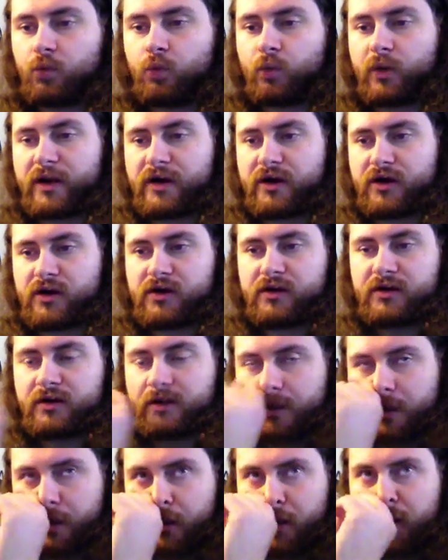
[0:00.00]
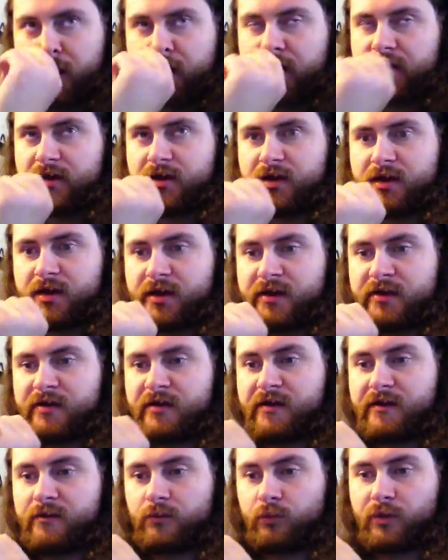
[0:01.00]
where
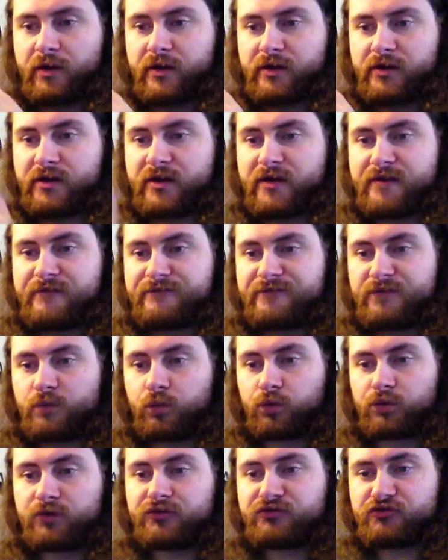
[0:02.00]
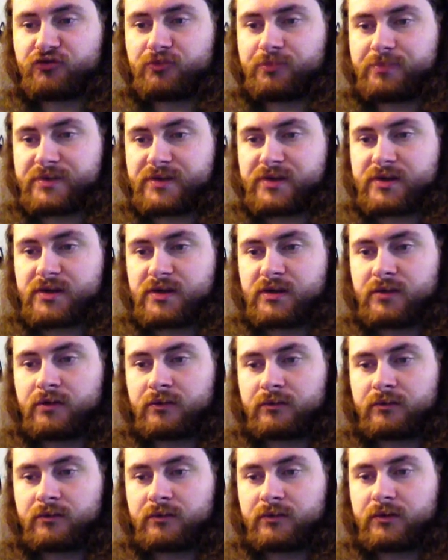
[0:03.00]
where if it were to be
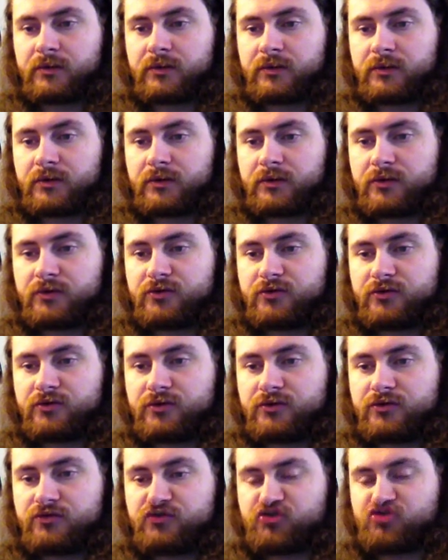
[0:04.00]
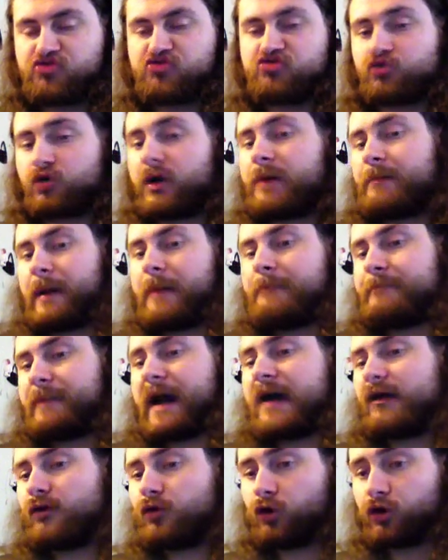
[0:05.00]
destroyed by
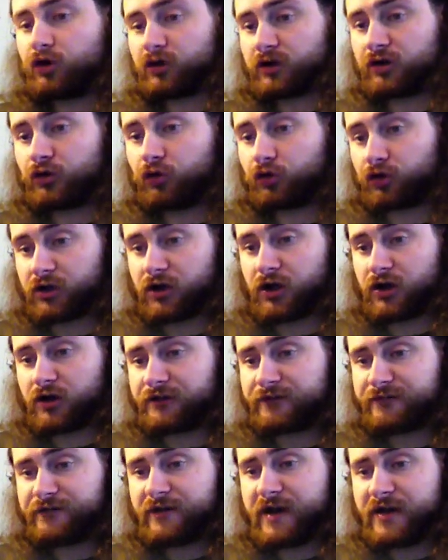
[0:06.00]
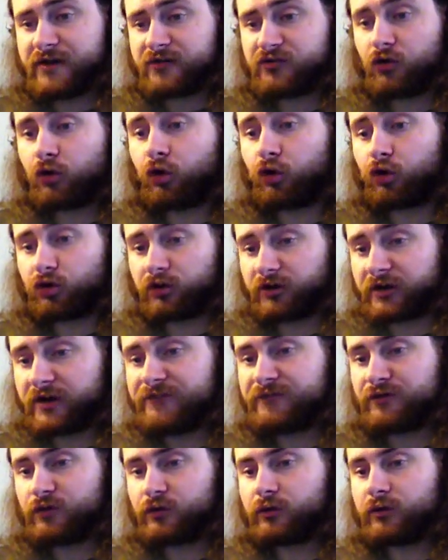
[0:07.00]
battle or or card effect, or
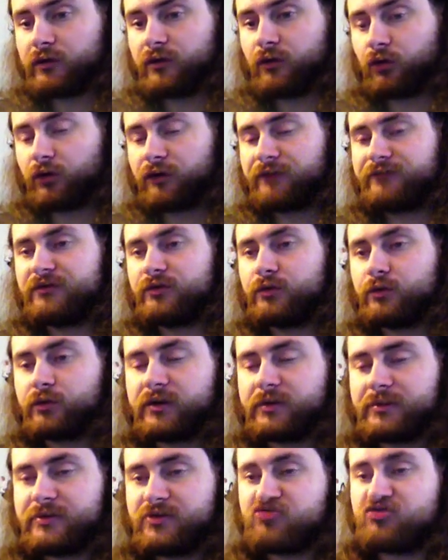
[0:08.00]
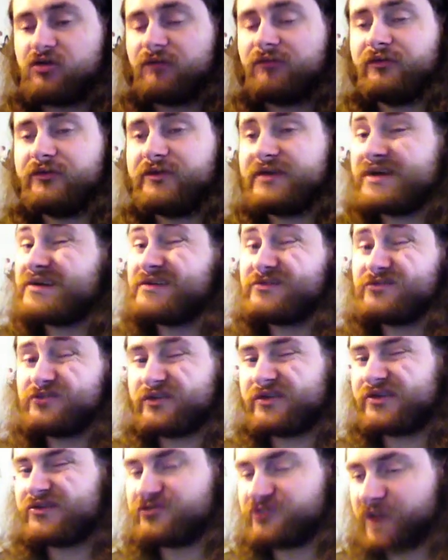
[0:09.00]
if it or if it were to be shuffled into
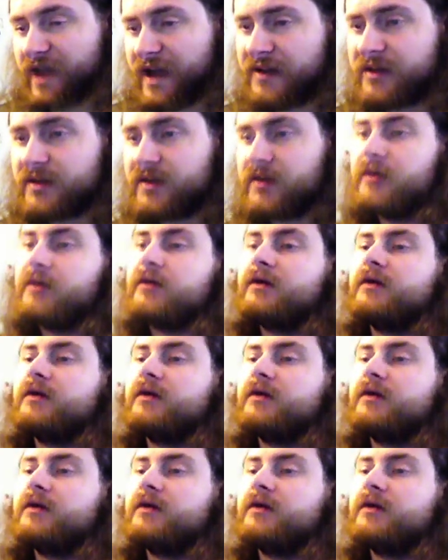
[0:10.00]
the deck,